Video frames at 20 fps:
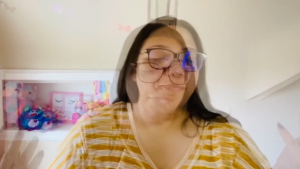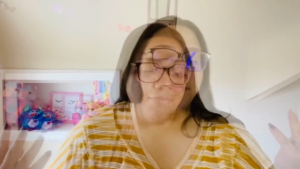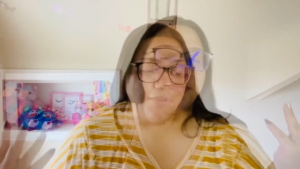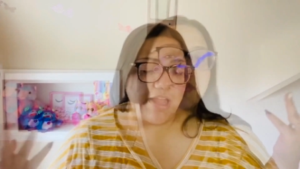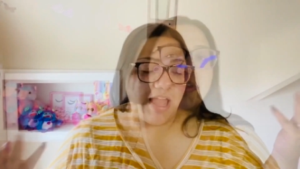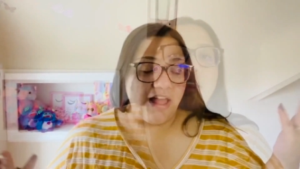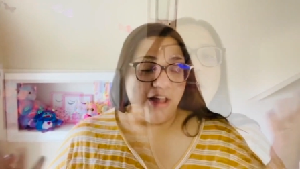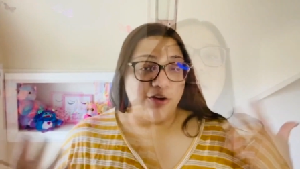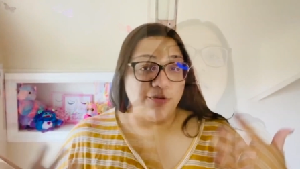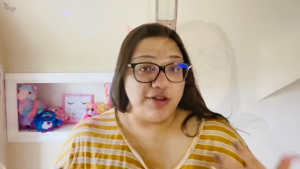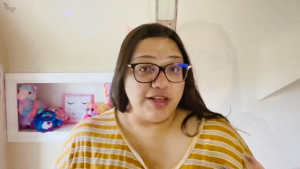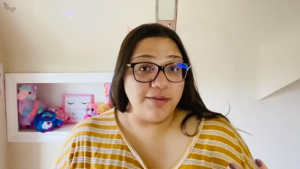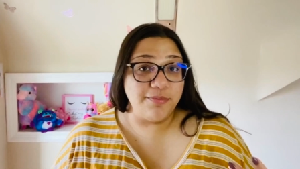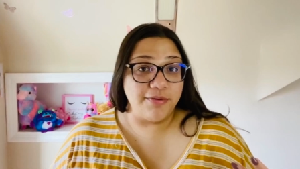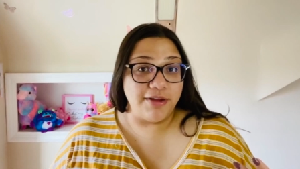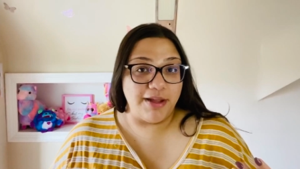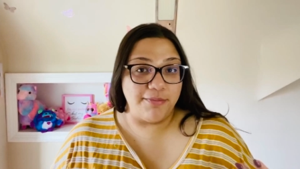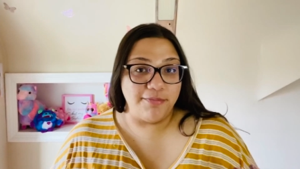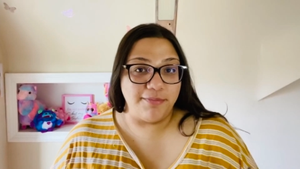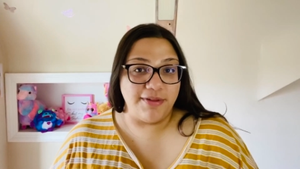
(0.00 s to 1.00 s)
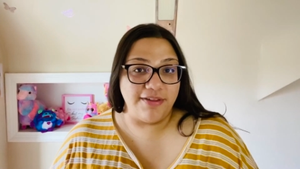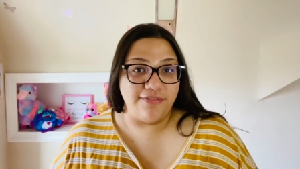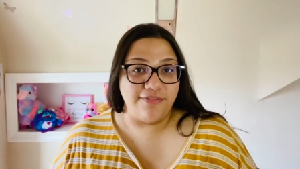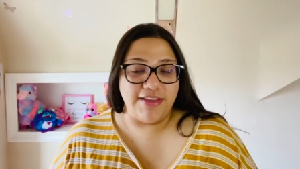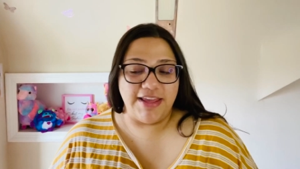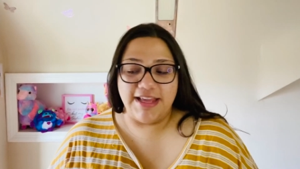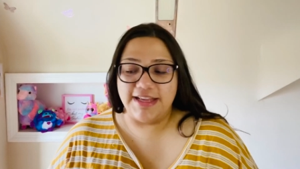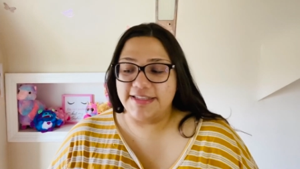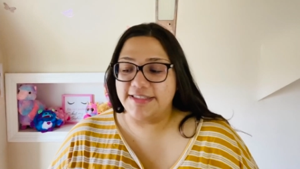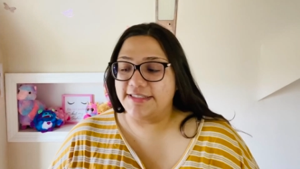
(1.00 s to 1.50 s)
I already primed my
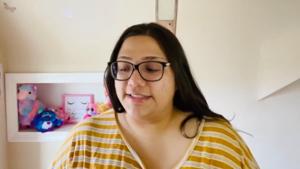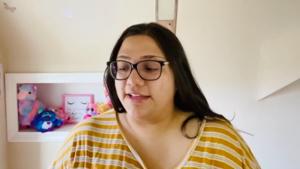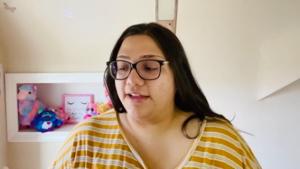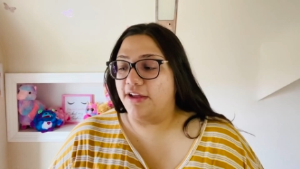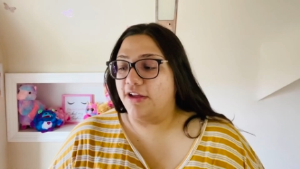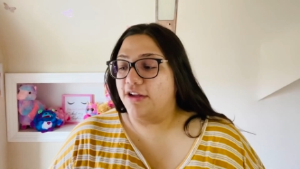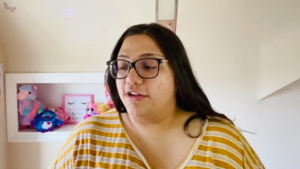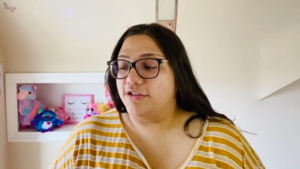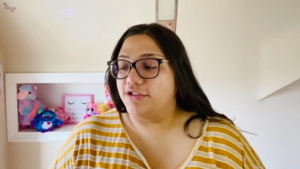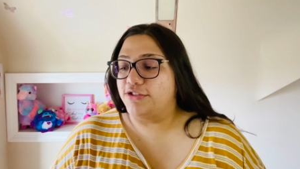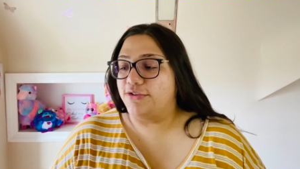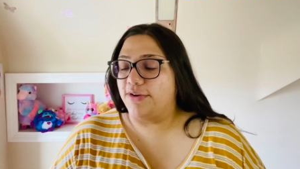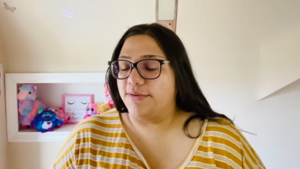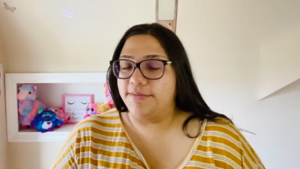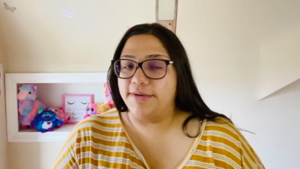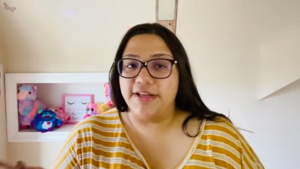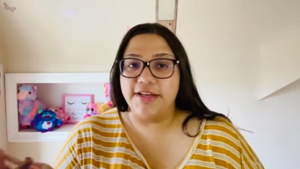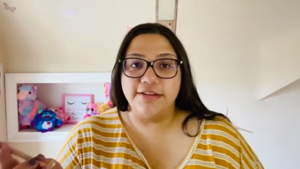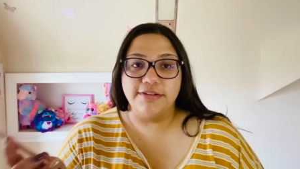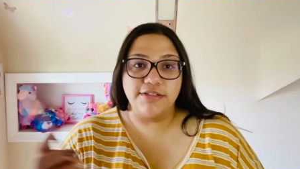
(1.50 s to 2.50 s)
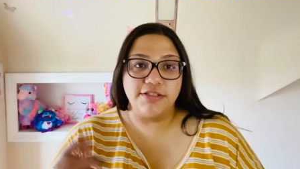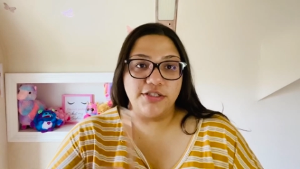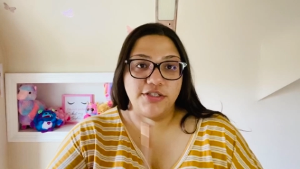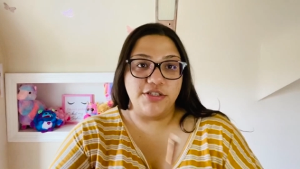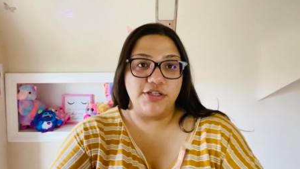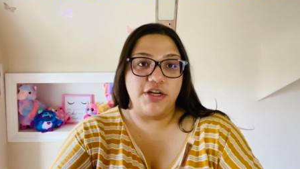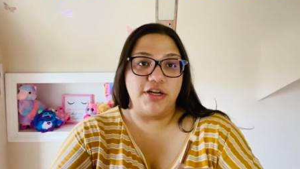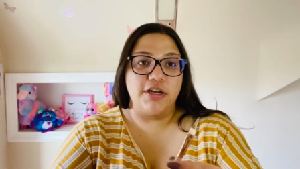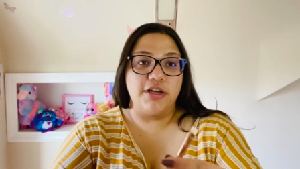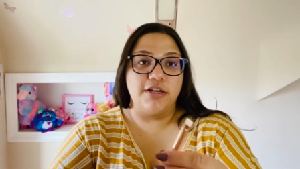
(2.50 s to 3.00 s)
face, so I'm gonna
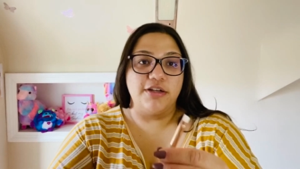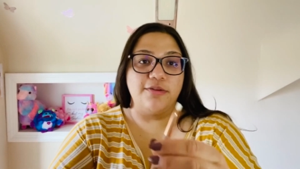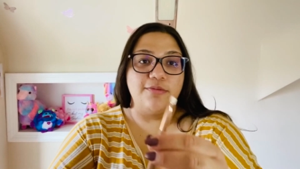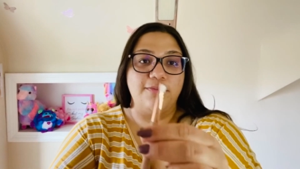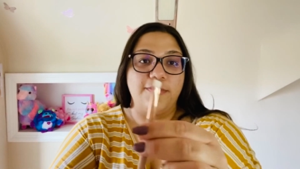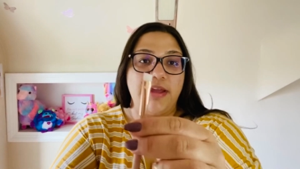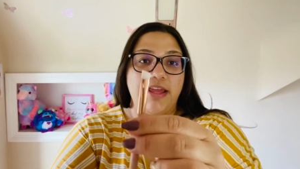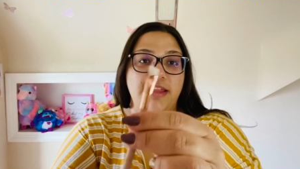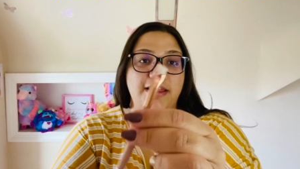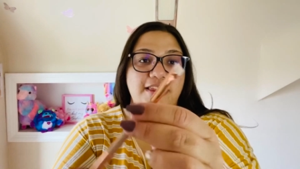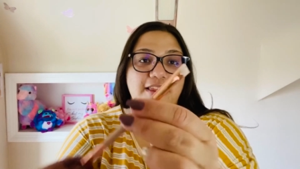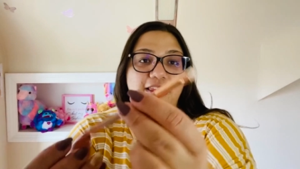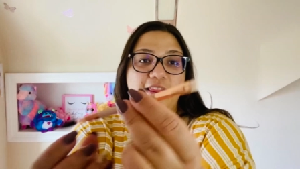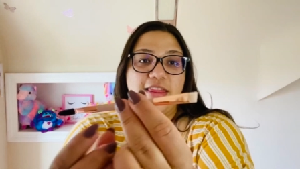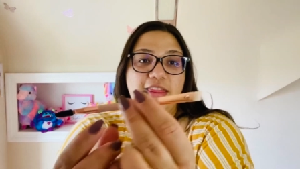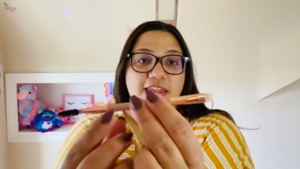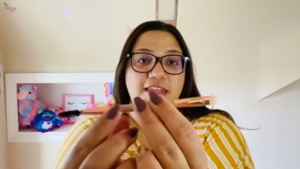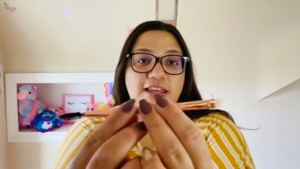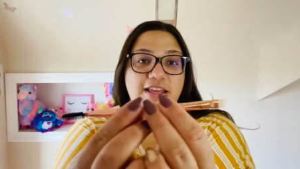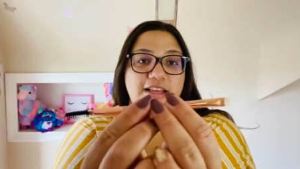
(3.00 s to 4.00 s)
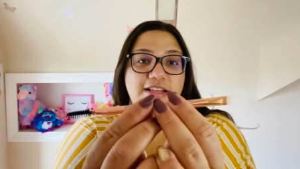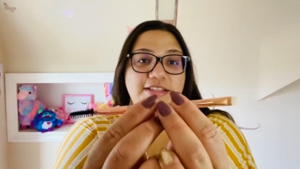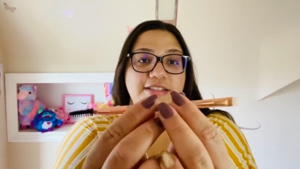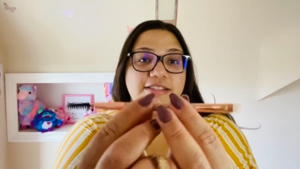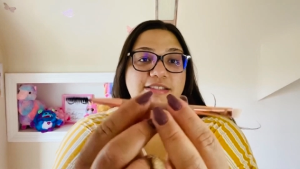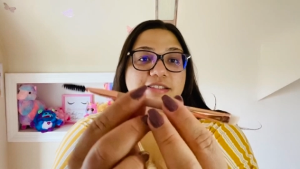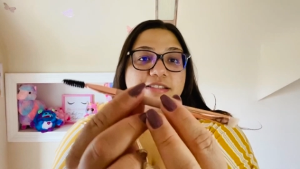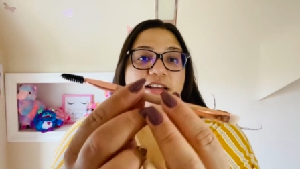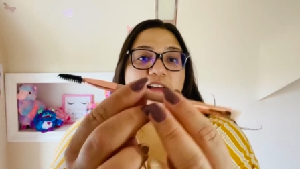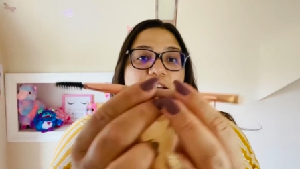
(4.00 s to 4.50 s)
start with
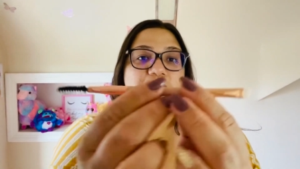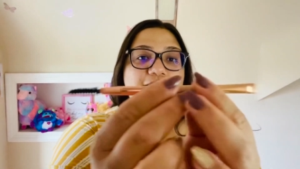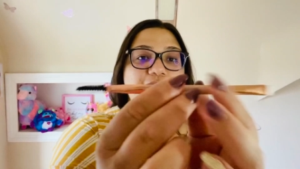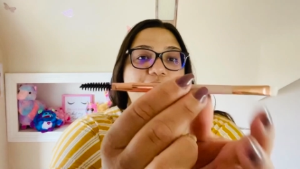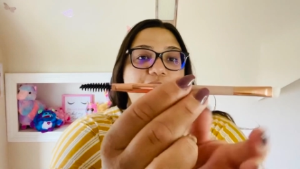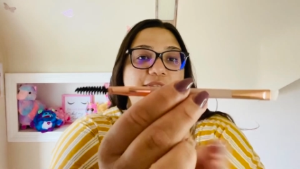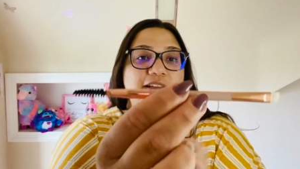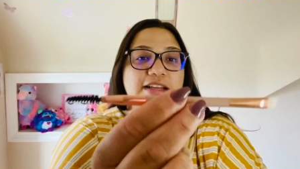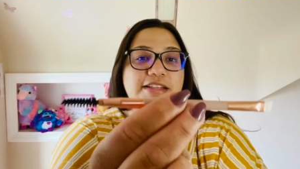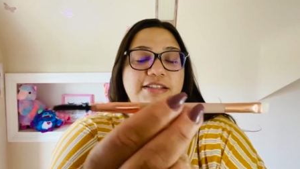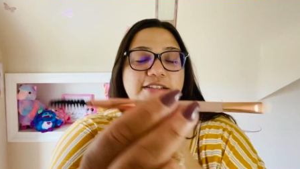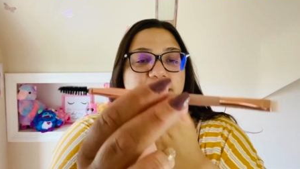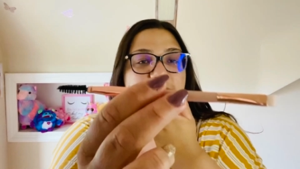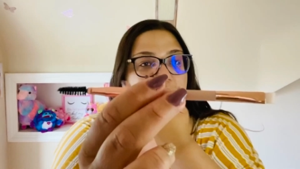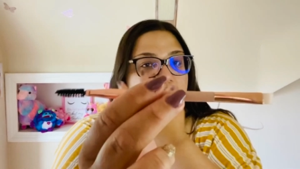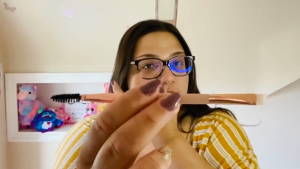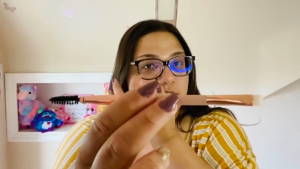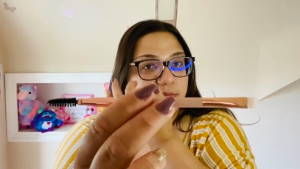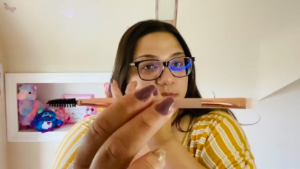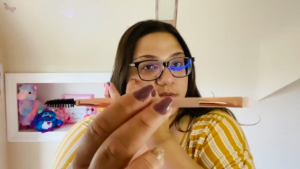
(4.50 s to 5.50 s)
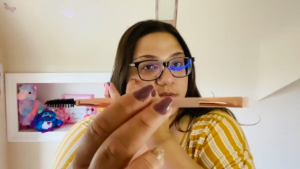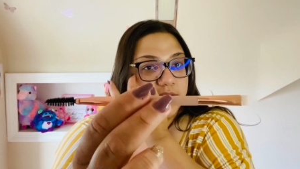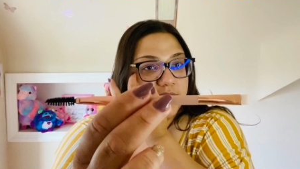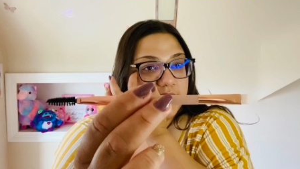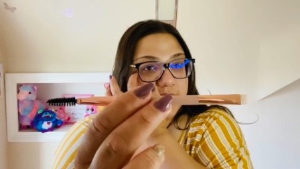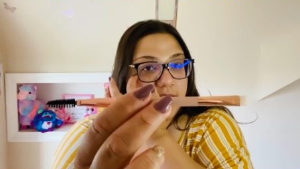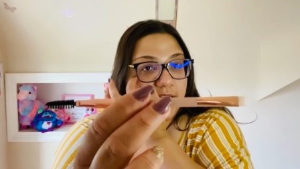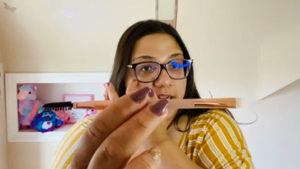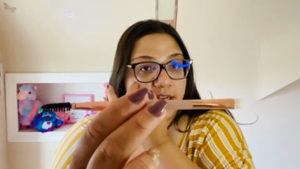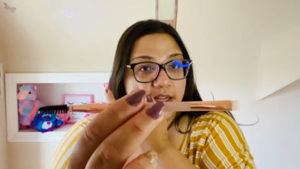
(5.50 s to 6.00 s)
this, it looks like a
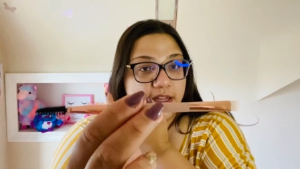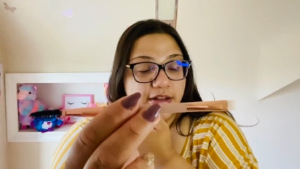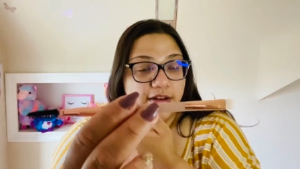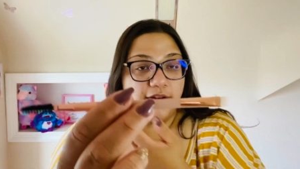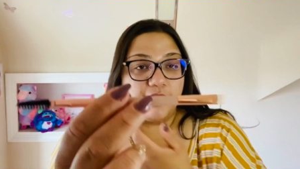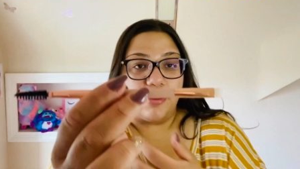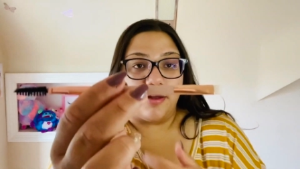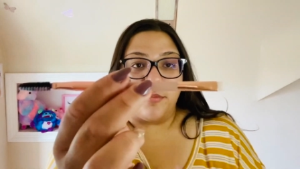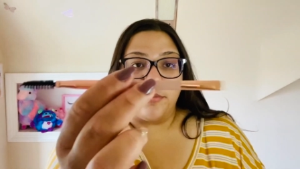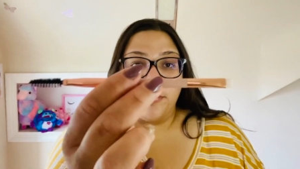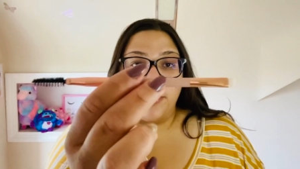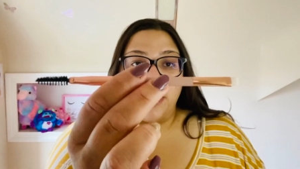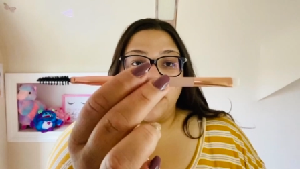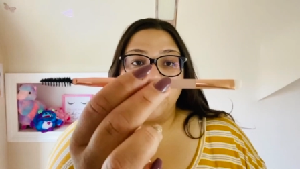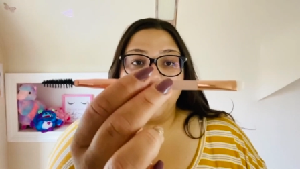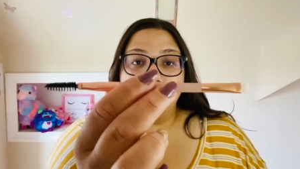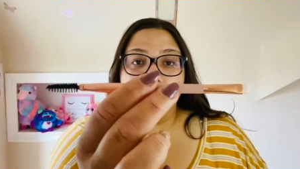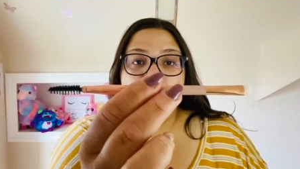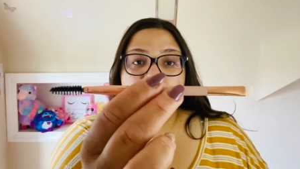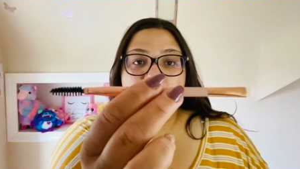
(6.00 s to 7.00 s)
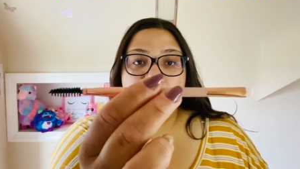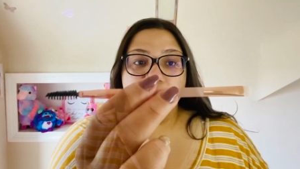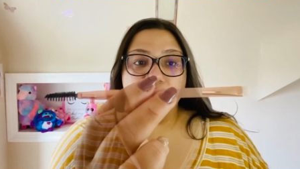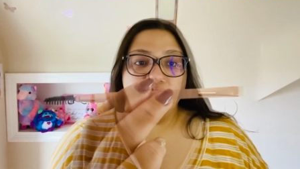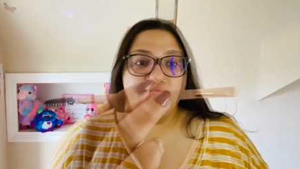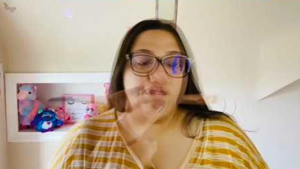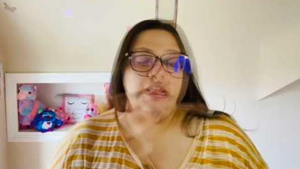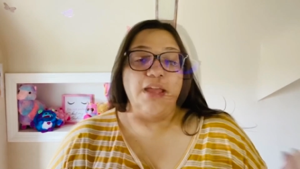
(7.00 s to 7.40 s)
double-sided brow brush.